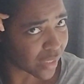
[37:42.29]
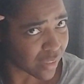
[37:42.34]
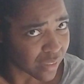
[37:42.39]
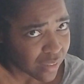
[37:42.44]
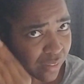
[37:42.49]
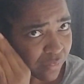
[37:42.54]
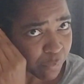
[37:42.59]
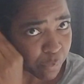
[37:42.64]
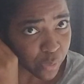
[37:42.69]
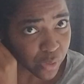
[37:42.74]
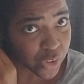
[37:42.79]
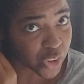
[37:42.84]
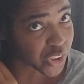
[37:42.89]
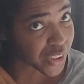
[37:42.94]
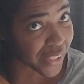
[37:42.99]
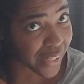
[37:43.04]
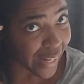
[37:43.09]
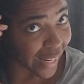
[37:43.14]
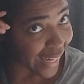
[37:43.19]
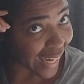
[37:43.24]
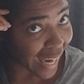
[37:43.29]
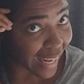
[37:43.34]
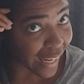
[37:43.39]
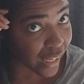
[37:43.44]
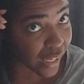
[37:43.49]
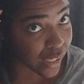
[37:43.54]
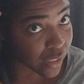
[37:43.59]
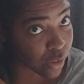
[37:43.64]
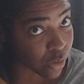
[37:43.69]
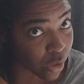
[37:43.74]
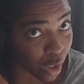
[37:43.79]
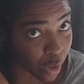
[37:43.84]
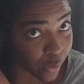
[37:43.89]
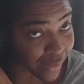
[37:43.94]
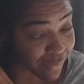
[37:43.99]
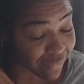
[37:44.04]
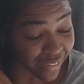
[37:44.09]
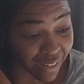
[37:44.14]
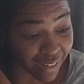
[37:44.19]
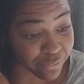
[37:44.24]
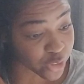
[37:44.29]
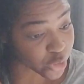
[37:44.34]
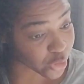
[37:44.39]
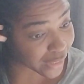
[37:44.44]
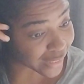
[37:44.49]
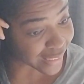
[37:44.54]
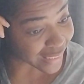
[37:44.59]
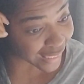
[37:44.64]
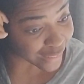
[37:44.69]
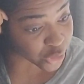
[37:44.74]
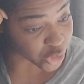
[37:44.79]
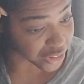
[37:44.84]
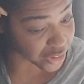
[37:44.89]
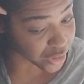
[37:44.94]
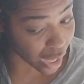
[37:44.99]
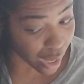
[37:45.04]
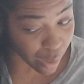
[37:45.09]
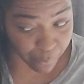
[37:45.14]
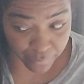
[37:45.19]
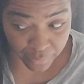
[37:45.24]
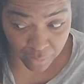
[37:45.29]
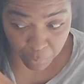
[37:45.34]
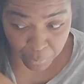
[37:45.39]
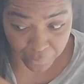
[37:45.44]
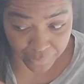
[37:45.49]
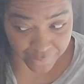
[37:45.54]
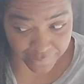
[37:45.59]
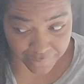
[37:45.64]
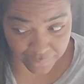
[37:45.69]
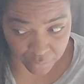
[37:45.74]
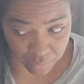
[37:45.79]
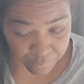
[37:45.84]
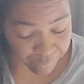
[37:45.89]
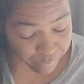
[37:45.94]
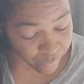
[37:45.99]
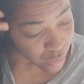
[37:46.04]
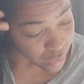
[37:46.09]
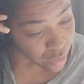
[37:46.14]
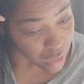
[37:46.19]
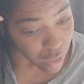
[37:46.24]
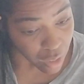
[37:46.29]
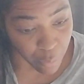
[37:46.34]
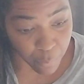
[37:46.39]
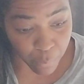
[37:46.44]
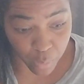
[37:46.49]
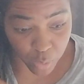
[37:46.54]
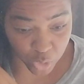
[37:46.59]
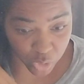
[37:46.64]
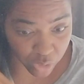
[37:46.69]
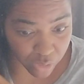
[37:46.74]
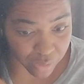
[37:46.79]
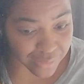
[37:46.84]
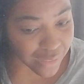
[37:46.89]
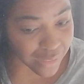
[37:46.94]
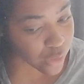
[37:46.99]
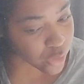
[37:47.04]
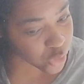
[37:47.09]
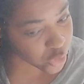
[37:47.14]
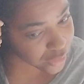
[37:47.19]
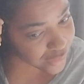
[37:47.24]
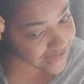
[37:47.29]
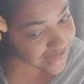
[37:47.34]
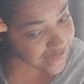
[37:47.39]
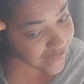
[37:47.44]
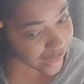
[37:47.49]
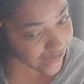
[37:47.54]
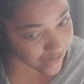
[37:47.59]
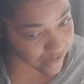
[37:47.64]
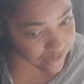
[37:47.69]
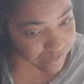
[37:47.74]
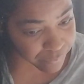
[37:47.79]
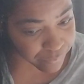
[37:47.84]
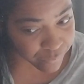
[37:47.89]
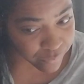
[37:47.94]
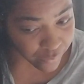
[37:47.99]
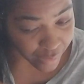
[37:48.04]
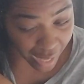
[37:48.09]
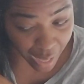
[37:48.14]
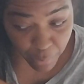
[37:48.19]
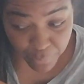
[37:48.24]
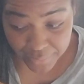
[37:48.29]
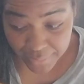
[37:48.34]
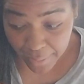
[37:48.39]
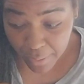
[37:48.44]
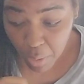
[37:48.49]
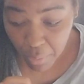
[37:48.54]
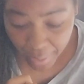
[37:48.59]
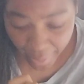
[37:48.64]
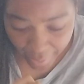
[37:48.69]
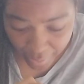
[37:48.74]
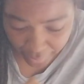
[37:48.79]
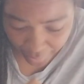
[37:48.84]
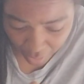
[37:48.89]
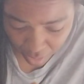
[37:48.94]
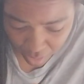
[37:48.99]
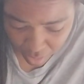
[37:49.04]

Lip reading: Bullshit. And I, even after he had just called me the police emotional intelligence again, I was like, okay, yeah, no